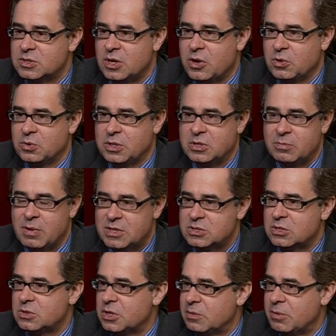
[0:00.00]
not only
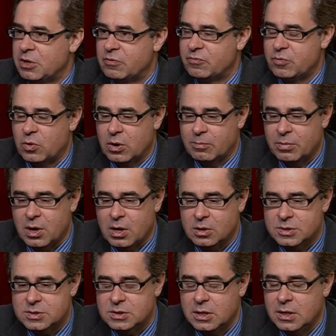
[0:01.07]
domestically but in foreign
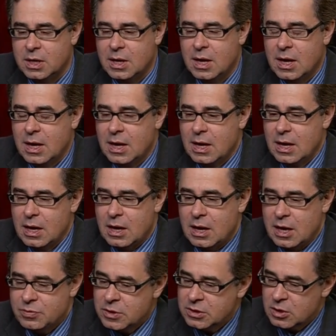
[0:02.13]
policy. Uh,
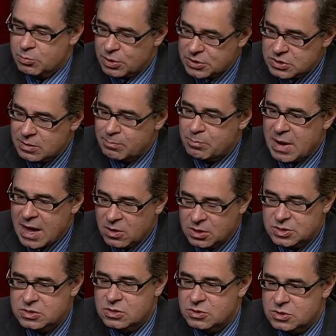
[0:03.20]
I think to bring some
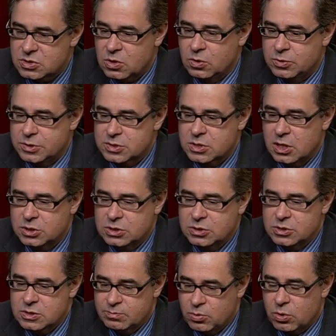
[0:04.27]
balance to this whole discussion.
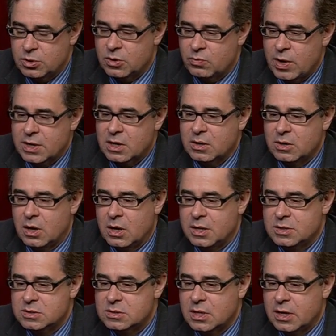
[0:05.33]
It's important to
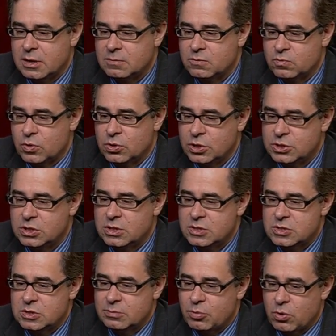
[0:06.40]
recognize that religion
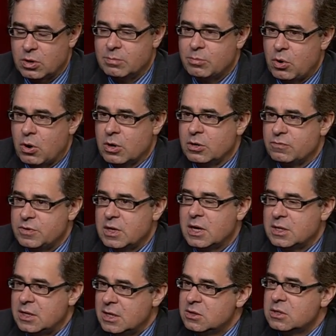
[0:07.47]
is an important part of the
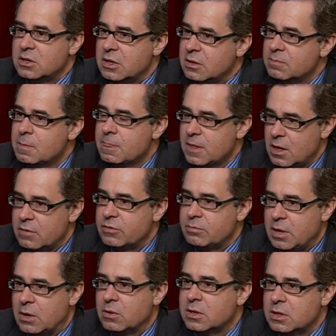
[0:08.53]
identity of
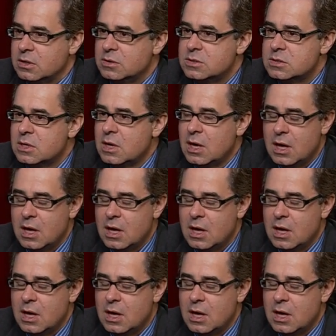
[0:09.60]
Americans,